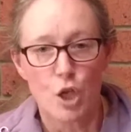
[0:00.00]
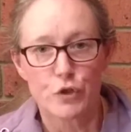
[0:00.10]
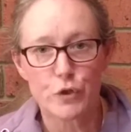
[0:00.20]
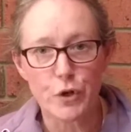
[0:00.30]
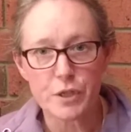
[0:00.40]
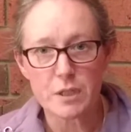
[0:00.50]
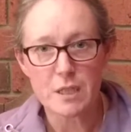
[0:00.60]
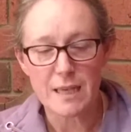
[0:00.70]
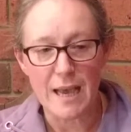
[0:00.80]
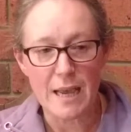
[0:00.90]
So
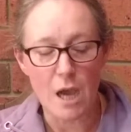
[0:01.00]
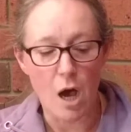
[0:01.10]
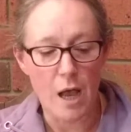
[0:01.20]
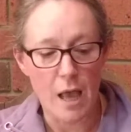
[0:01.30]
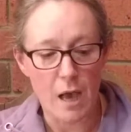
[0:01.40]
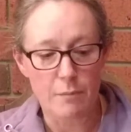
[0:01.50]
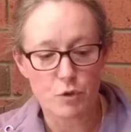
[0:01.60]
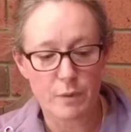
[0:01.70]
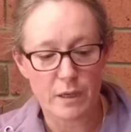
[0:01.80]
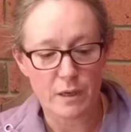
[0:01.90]
today I am
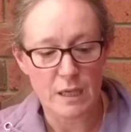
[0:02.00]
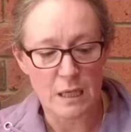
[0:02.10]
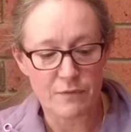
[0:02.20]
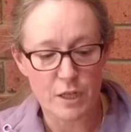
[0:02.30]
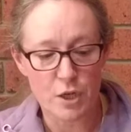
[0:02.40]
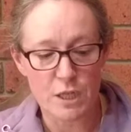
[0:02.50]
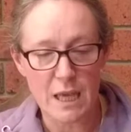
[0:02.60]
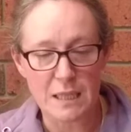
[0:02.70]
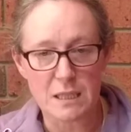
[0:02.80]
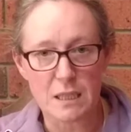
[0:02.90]
doing a video
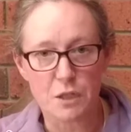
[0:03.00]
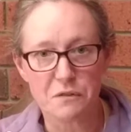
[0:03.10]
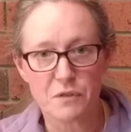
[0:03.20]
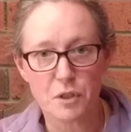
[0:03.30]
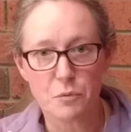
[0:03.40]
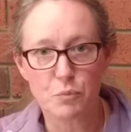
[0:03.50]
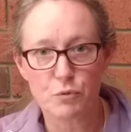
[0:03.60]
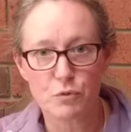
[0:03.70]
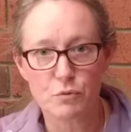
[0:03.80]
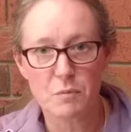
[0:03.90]
tasting of the
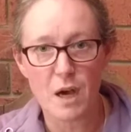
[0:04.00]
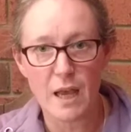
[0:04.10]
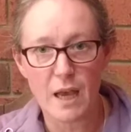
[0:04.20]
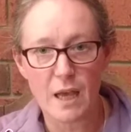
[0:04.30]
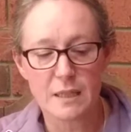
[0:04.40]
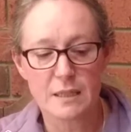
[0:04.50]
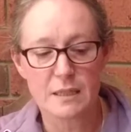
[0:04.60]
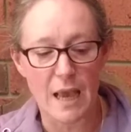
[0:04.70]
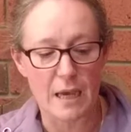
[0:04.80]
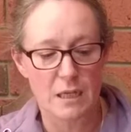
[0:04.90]
Brundlmayer
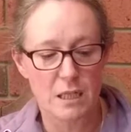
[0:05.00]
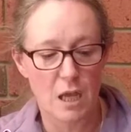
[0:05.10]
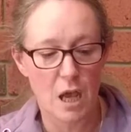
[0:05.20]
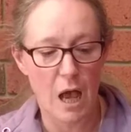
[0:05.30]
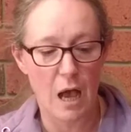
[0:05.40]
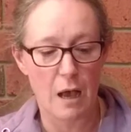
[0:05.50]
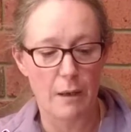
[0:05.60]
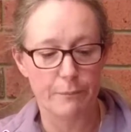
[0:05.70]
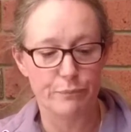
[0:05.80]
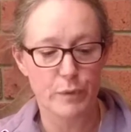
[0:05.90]
Sekt,
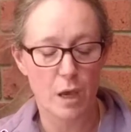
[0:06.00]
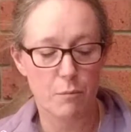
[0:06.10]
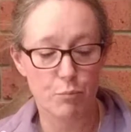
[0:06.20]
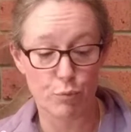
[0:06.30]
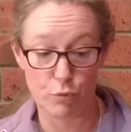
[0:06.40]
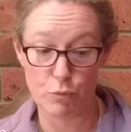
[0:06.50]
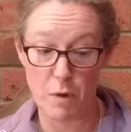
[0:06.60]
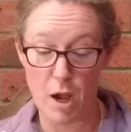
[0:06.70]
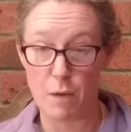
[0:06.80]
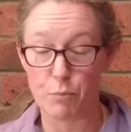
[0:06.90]

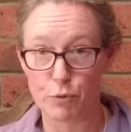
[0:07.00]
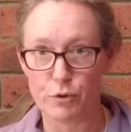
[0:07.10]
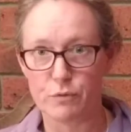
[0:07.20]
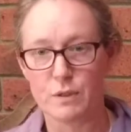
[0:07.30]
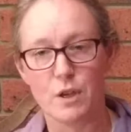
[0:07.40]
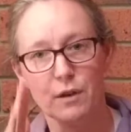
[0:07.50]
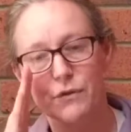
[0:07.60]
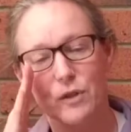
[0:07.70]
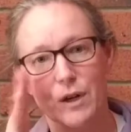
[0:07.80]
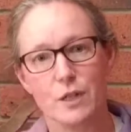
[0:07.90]
Brundlmayer Brut Reserve,
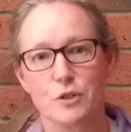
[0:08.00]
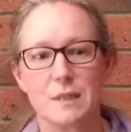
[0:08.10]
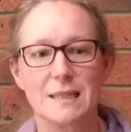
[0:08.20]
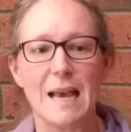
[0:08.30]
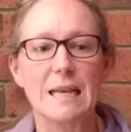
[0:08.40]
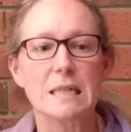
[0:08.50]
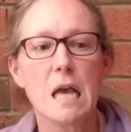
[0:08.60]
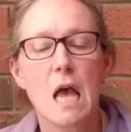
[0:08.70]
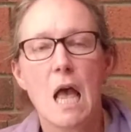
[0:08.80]
sorry, not Sekt.